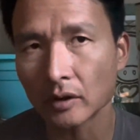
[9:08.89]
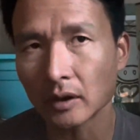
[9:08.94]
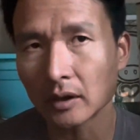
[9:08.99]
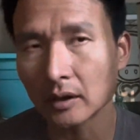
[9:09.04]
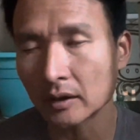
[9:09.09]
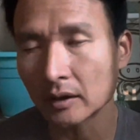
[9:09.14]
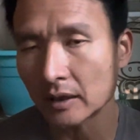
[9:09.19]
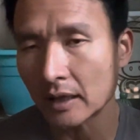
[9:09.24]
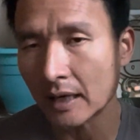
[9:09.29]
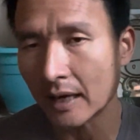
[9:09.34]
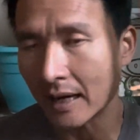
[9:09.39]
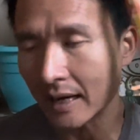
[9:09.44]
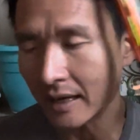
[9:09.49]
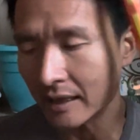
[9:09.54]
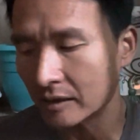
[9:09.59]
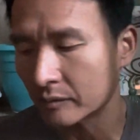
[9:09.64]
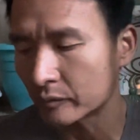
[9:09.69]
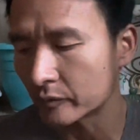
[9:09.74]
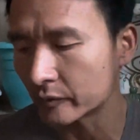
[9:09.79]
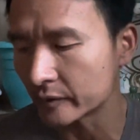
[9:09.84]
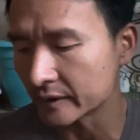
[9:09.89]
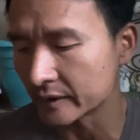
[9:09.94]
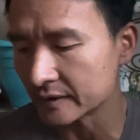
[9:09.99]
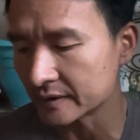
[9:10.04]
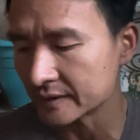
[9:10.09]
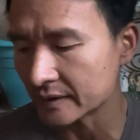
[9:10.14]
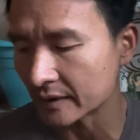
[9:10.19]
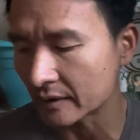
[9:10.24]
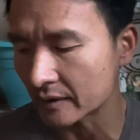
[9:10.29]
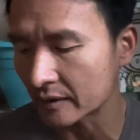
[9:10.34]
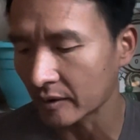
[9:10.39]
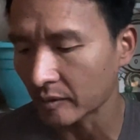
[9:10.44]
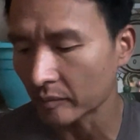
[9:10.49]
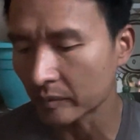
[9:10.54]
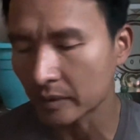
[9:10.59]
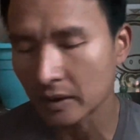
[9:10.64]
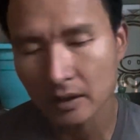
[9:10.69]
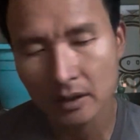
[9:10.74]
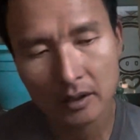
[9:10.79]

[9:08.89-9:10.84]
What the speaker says: a hybrid setup